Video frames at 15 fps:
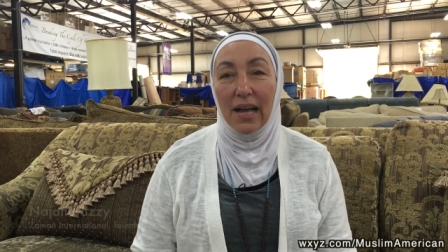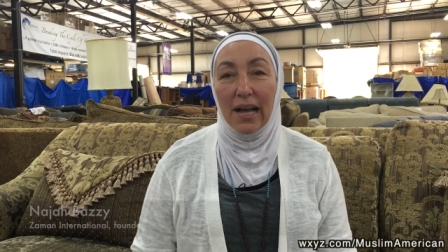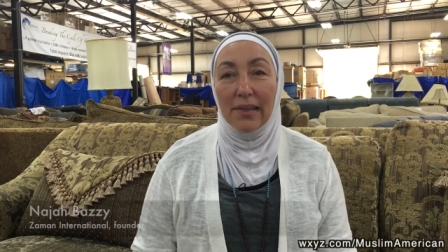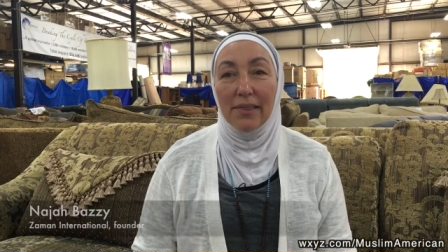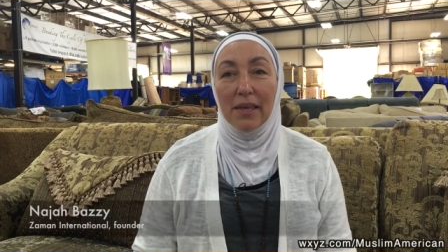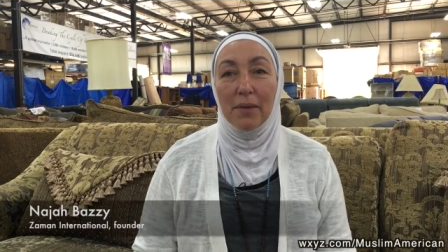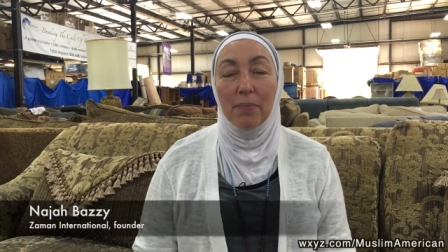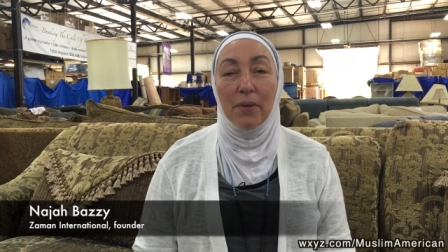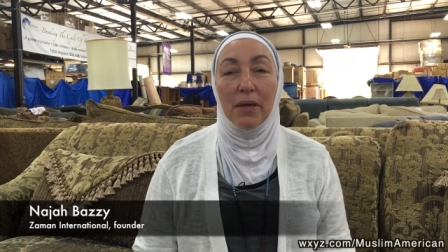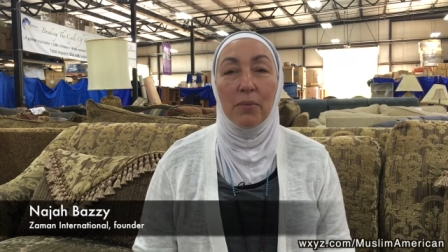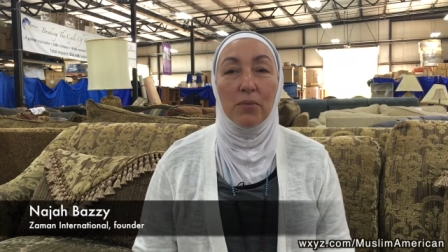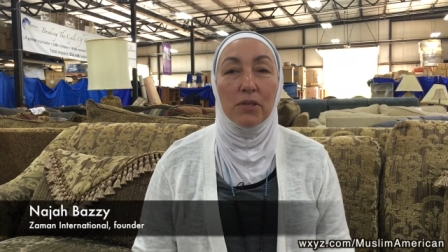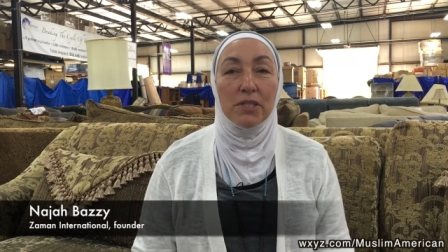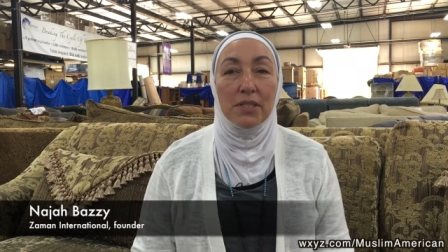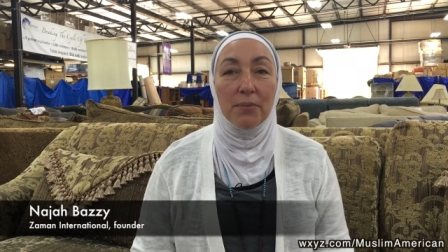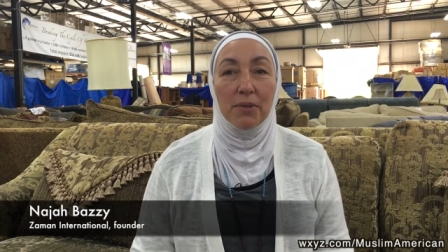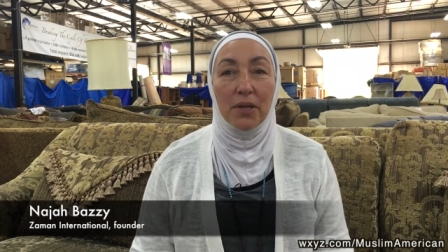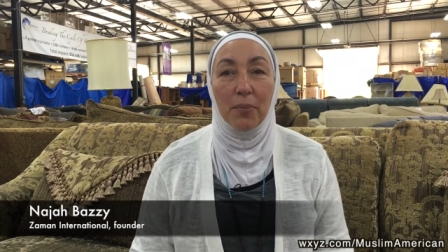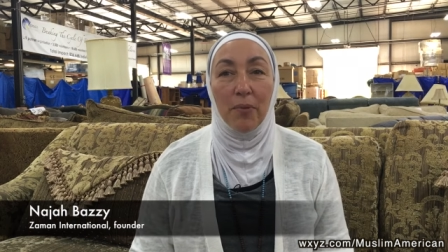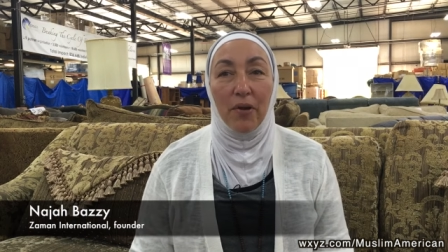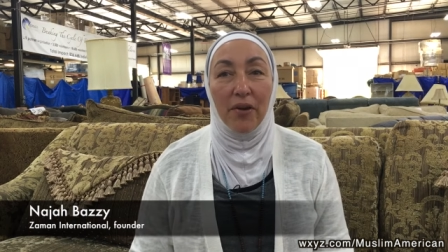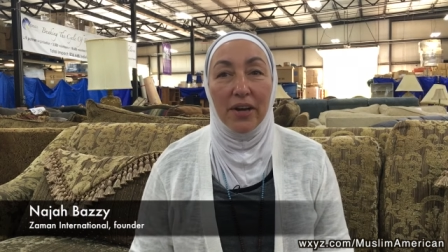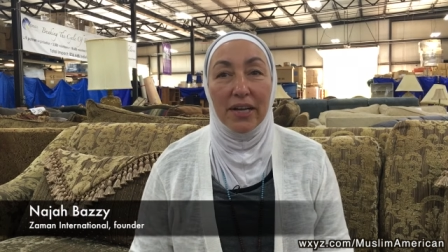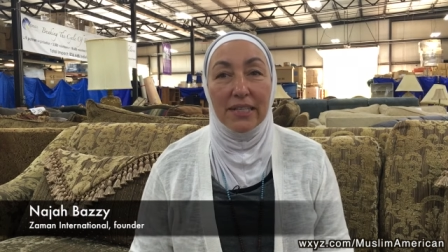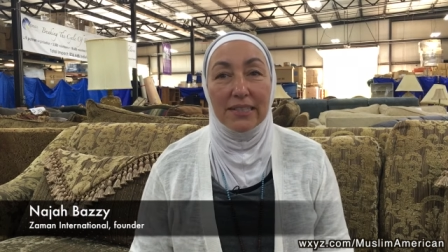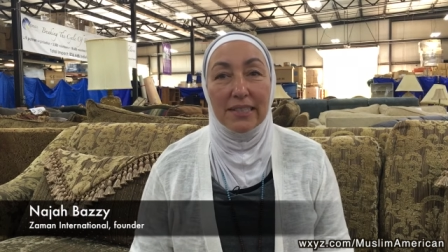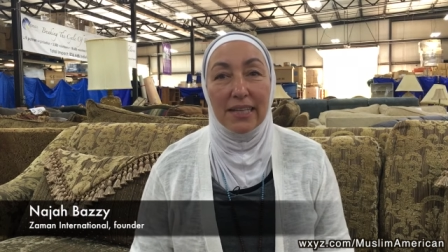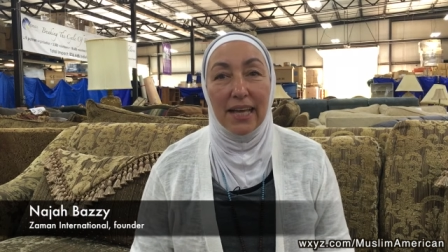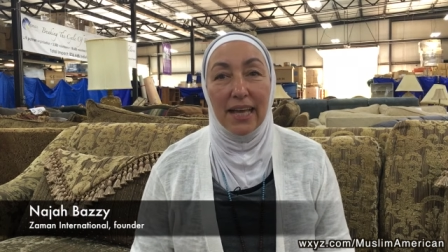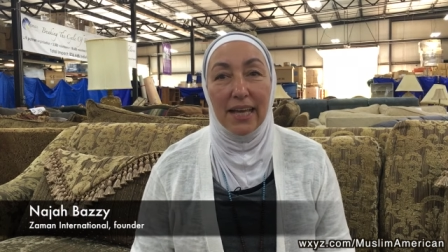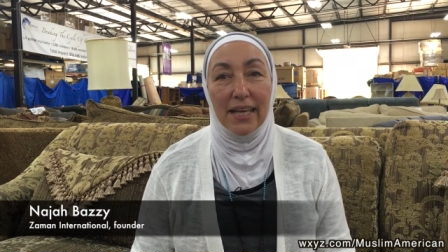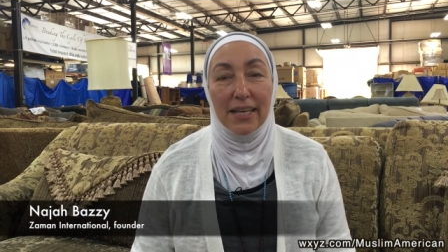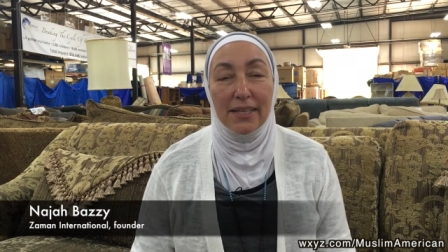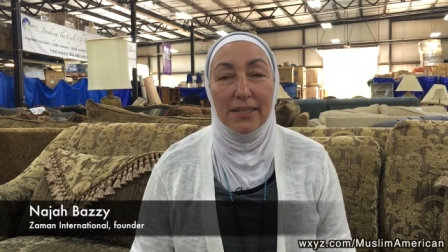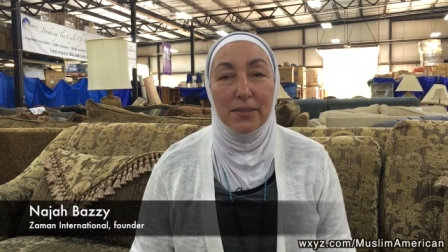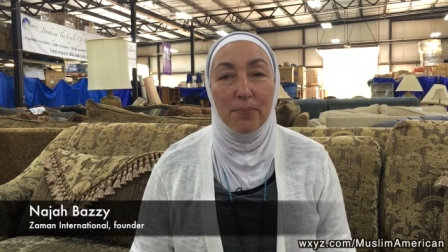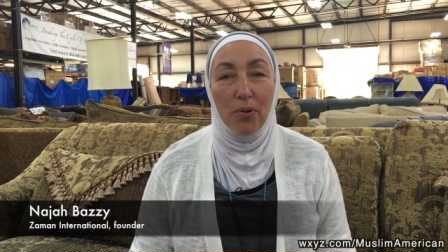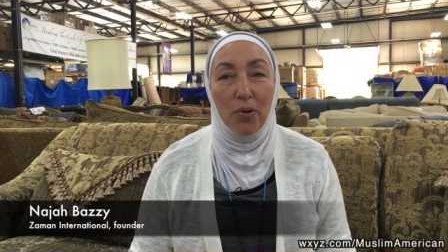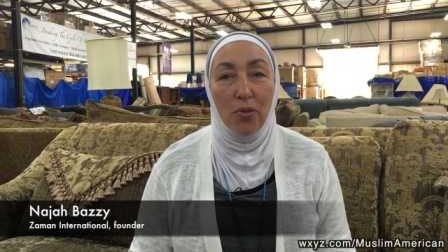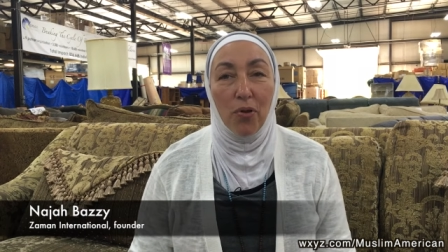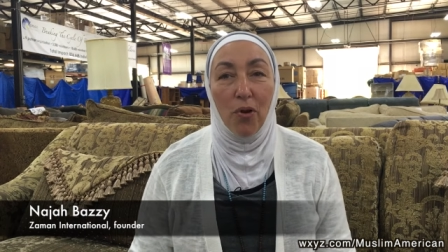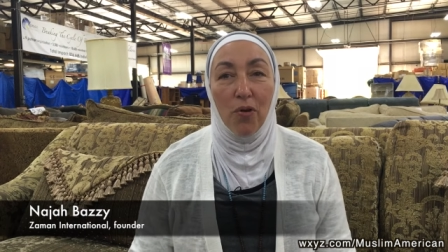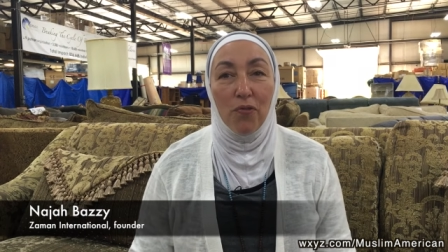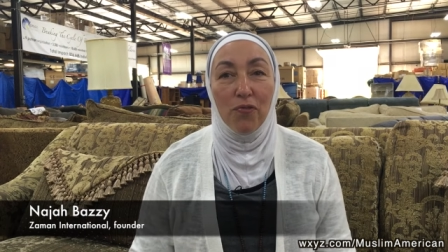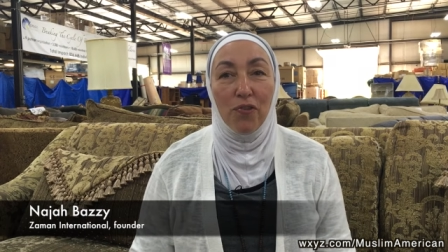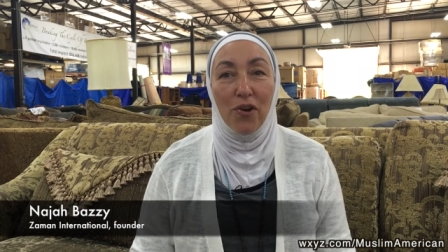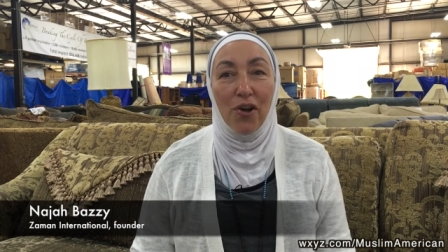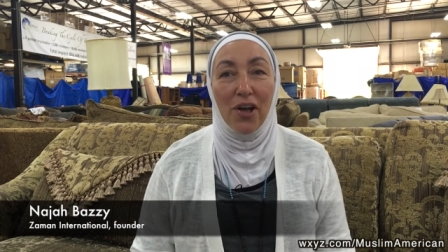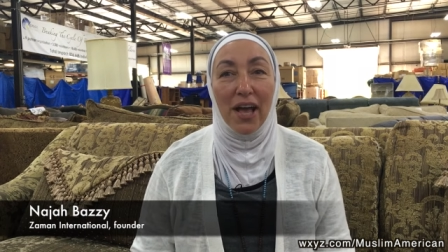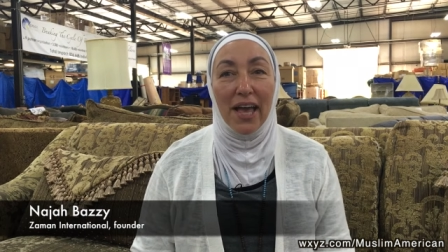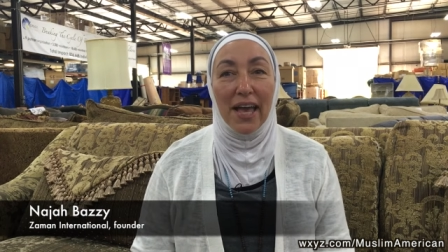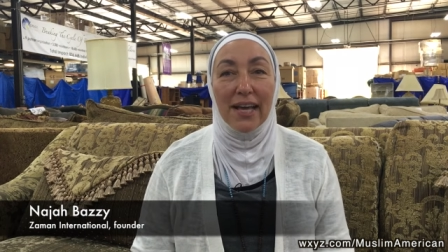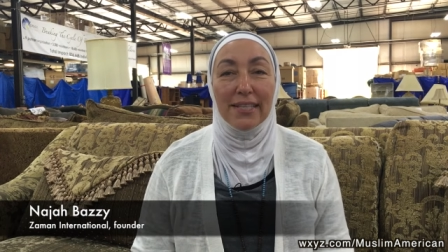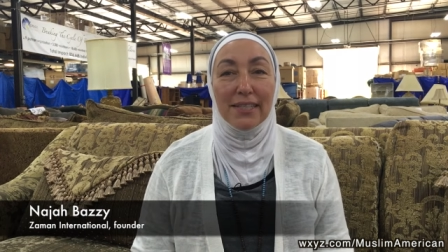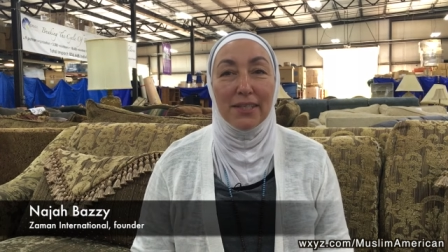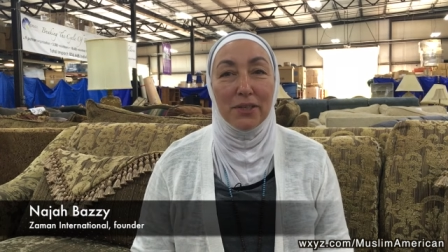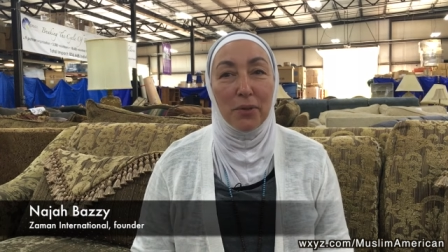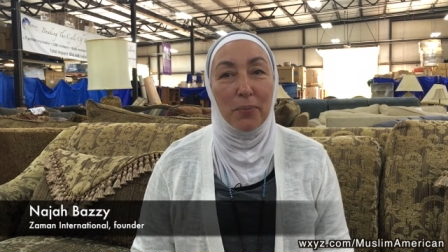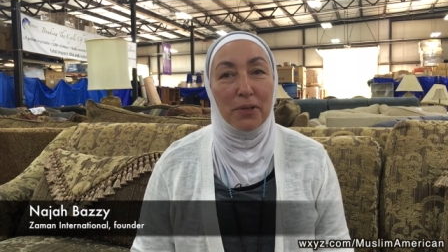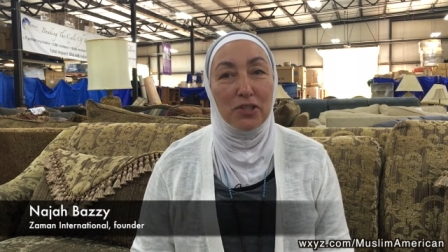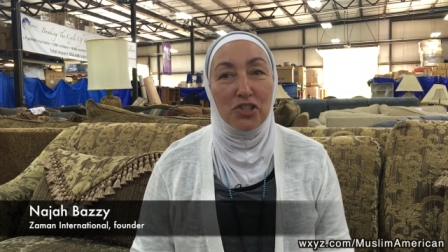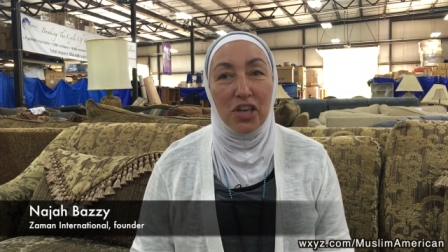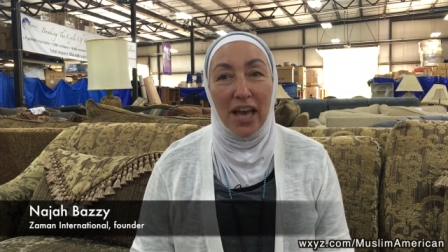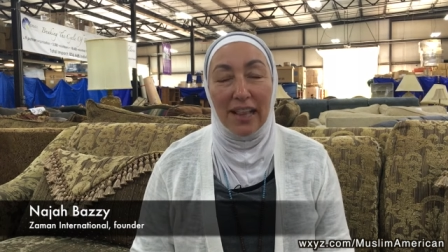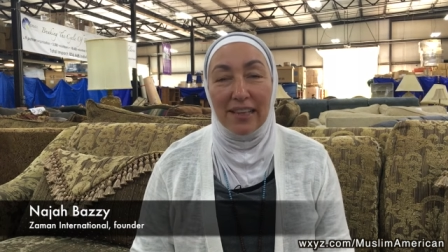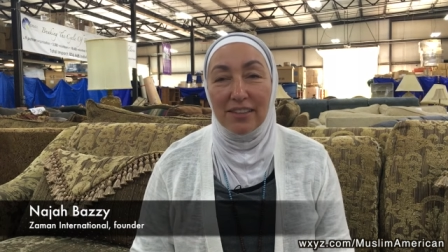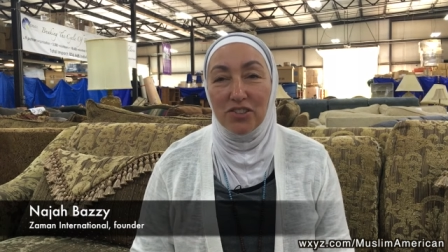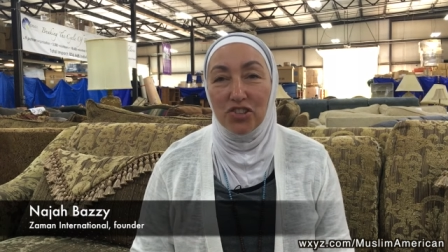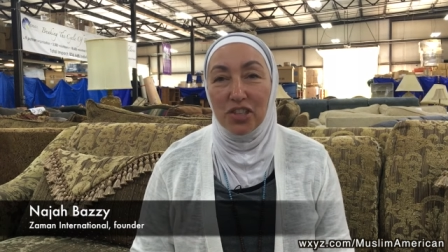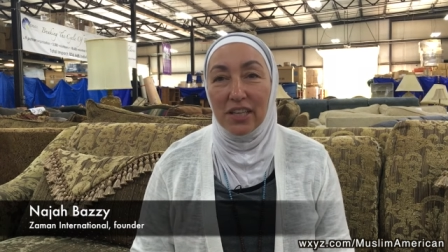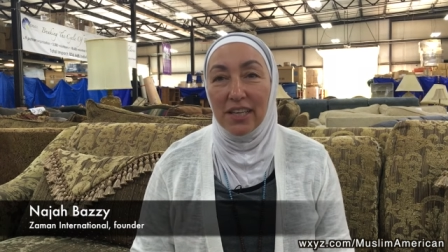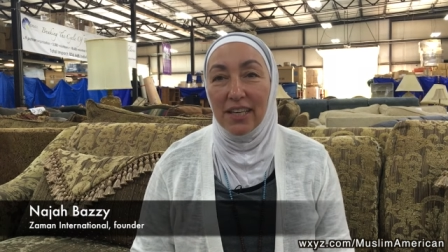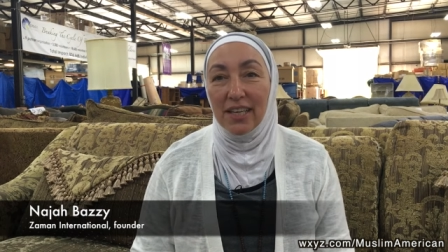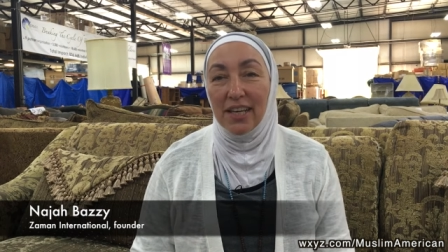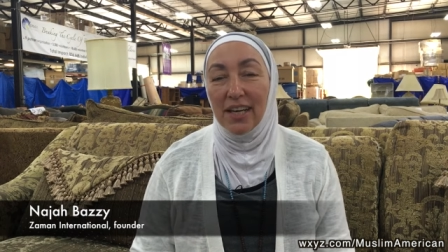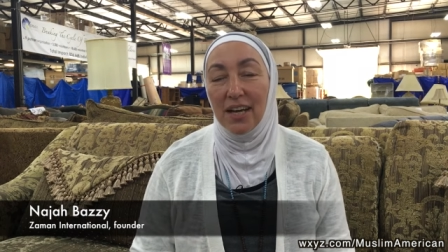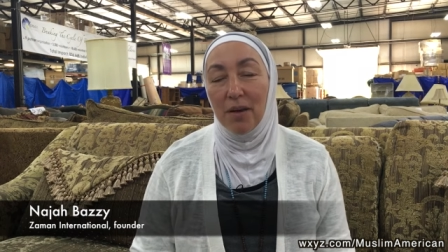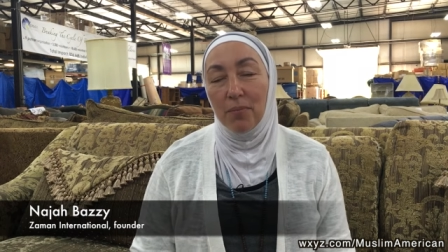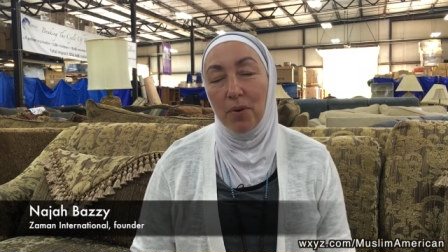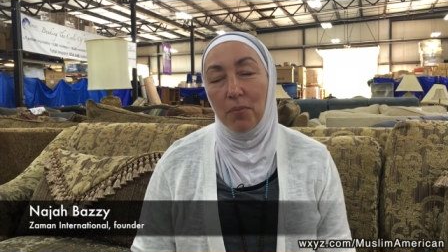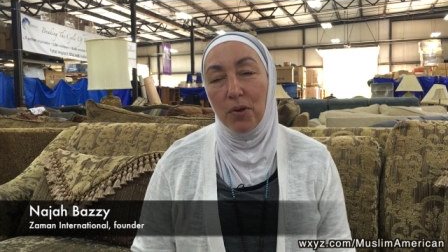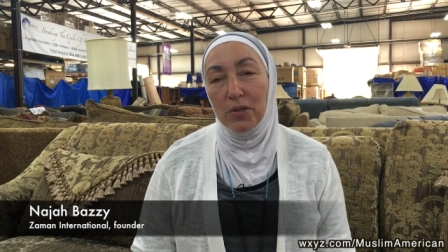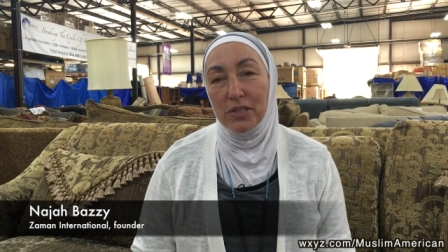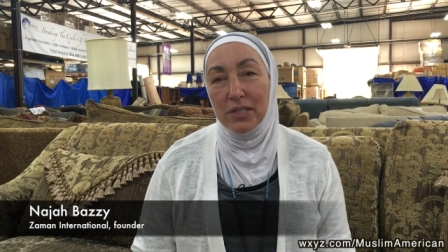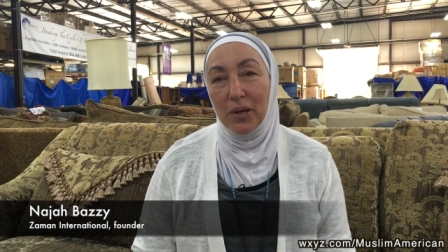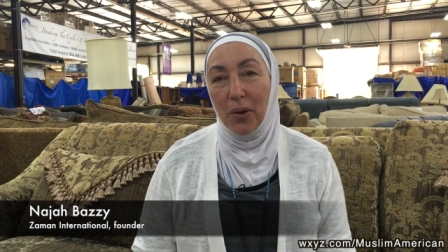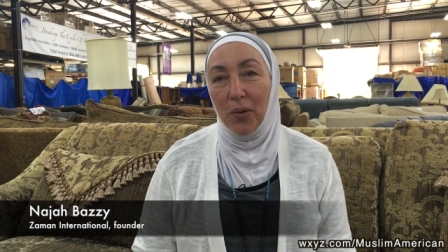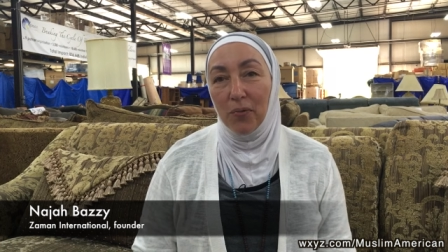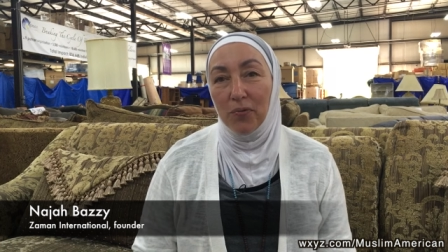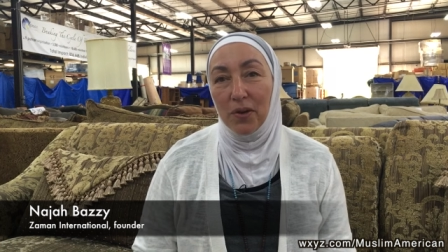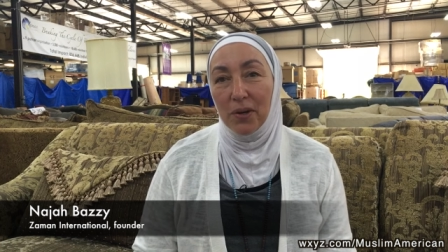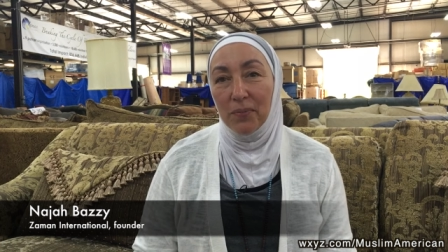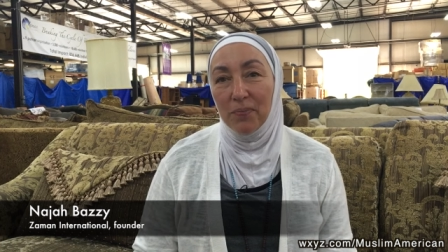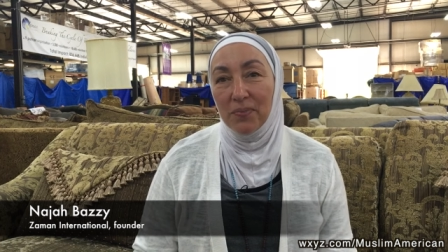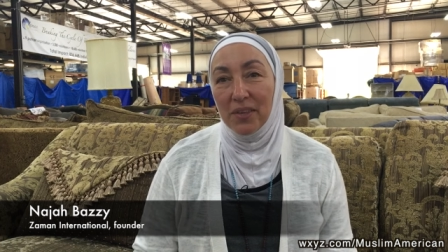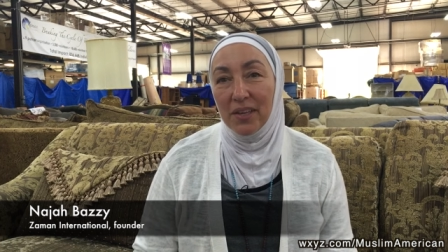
I think being Muslim in America today is both hopeful and a little bit challenging, but mostly hopeful.